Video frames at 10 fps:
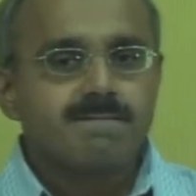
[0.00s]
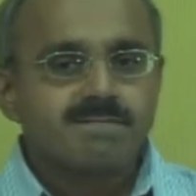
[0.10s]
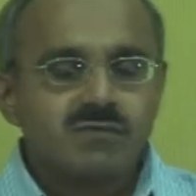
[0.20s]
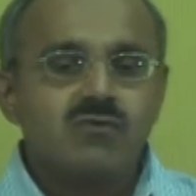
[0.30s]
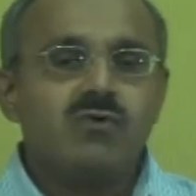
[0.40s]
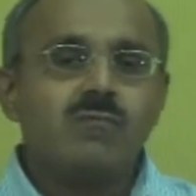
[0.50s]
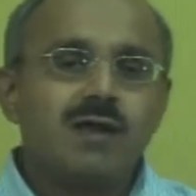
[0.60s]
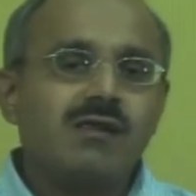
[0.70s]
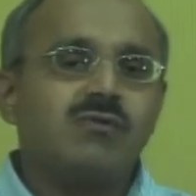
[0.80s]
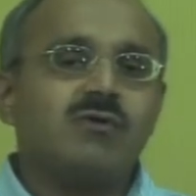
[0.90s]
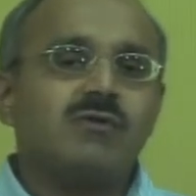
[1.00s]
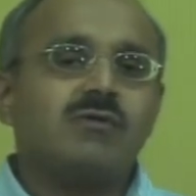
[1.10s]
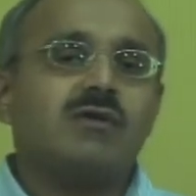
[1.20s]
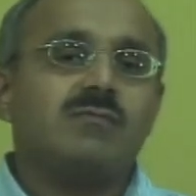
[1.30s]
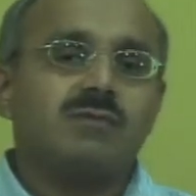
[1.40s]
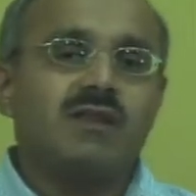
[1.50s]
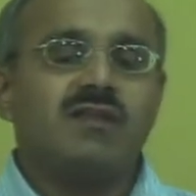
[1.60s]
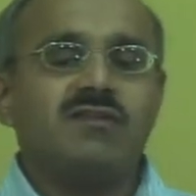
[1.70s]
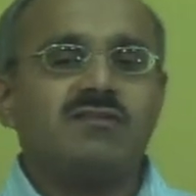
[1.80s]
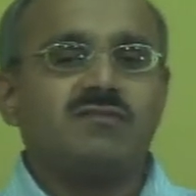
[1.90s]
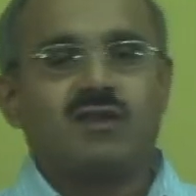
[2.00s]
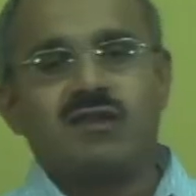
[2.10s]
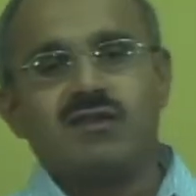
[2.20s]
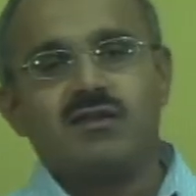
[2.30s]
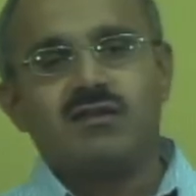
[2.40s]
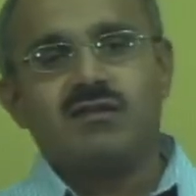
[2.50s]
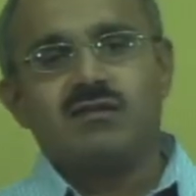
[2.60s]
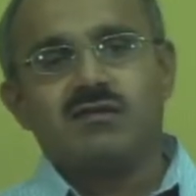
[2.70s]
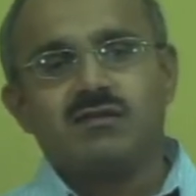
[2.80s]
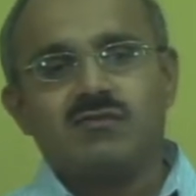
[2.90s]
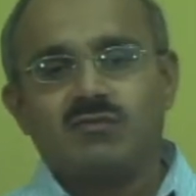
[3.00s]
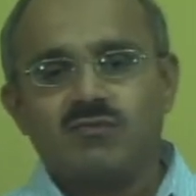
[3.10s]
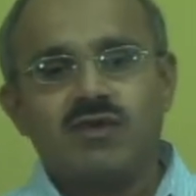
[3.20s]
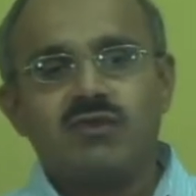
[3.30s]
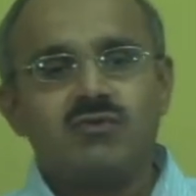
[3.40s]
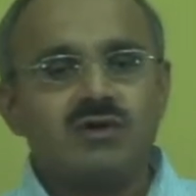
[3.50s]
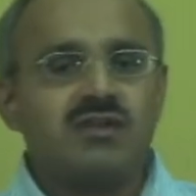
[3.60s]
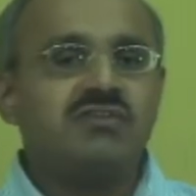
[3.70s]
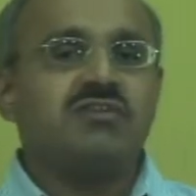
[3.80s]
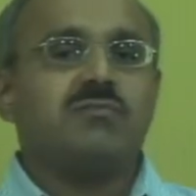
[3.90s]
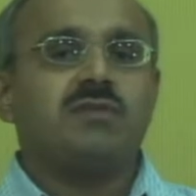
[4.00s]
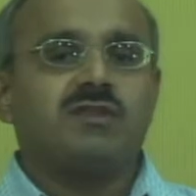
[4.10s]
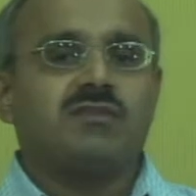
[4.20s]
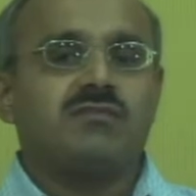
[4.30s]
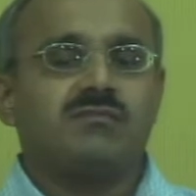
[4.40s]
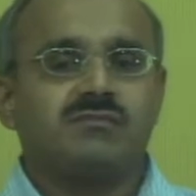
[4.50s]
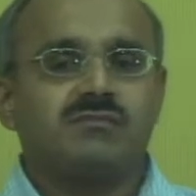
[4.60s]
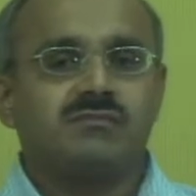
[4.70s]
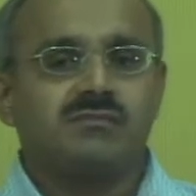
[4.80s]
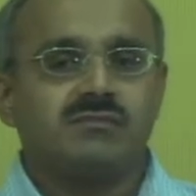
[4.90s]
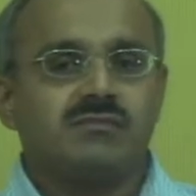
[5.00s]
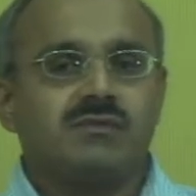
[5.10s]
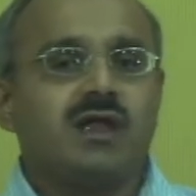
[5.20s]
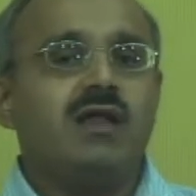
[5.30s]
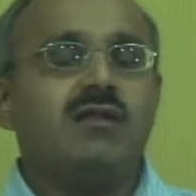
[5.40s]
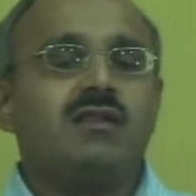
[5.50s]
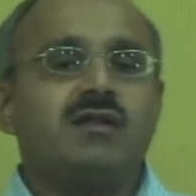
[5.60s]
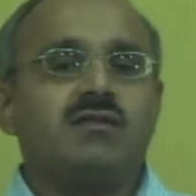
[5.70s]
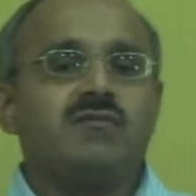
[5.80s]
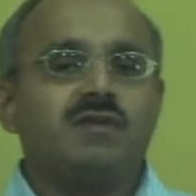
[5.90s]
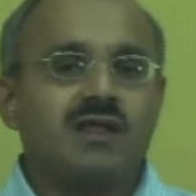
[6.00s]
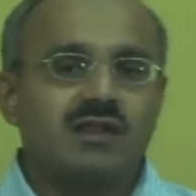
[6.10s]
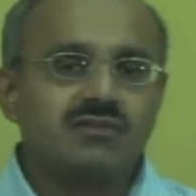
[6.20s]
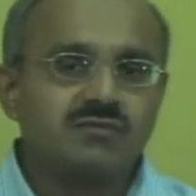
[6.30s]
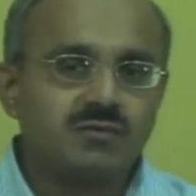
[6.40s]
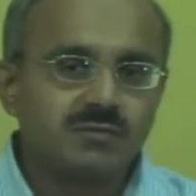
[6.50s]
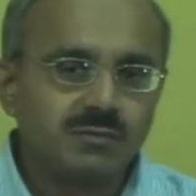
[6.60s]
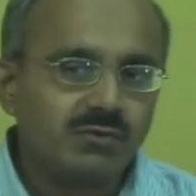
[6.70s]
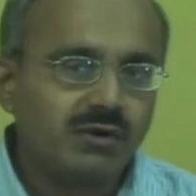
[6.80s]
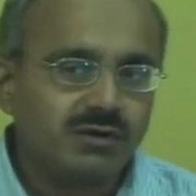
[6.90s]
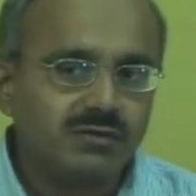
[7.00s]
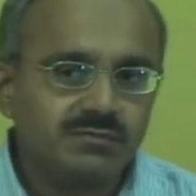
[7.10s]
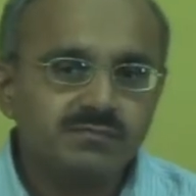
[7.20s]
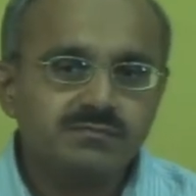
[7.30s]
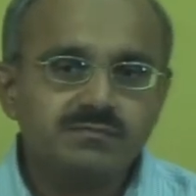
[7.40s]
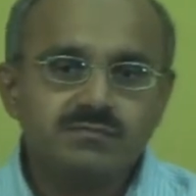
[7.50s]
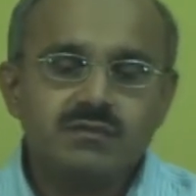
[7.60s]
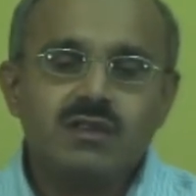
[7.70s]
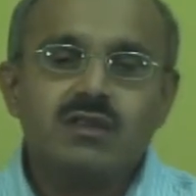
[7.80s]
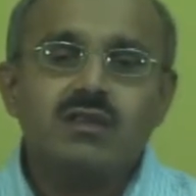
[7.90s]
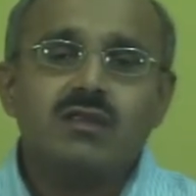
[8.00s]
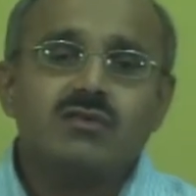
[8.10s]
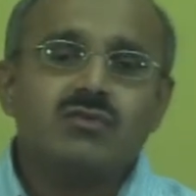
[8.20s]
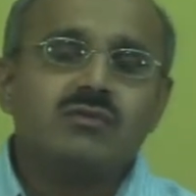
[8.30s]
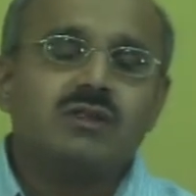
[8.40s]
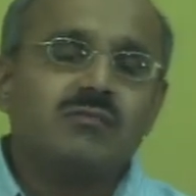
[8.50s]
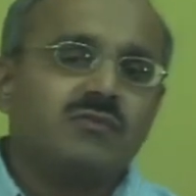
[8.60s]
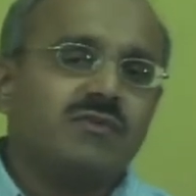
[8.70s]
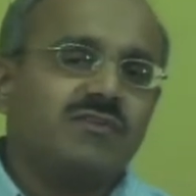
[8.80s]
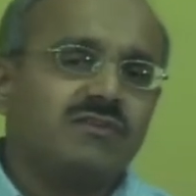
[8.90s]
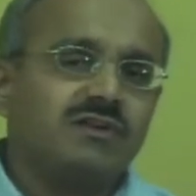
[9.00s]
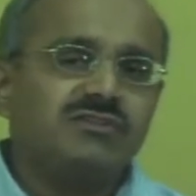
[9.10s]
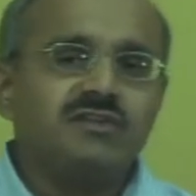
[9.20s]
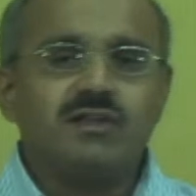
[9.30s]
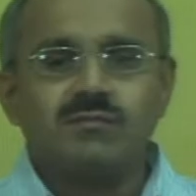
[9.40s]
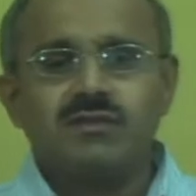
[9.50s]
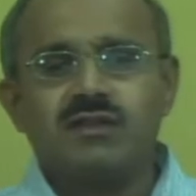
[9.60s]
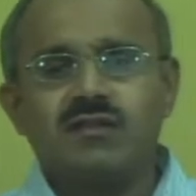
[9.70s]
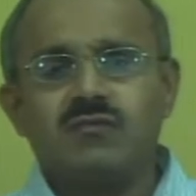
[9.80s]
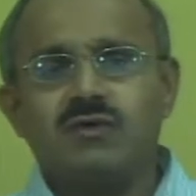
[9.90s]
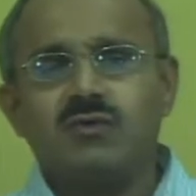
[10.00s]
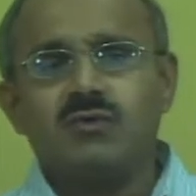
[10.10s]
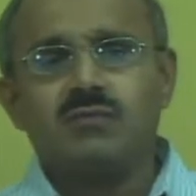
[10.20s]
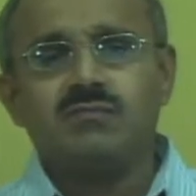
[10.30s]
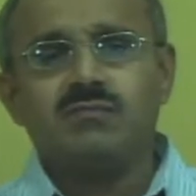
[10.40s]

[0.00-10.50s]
you go back to a place from where you had reached this place and take a different direction from that point. So, depth first search is something that we do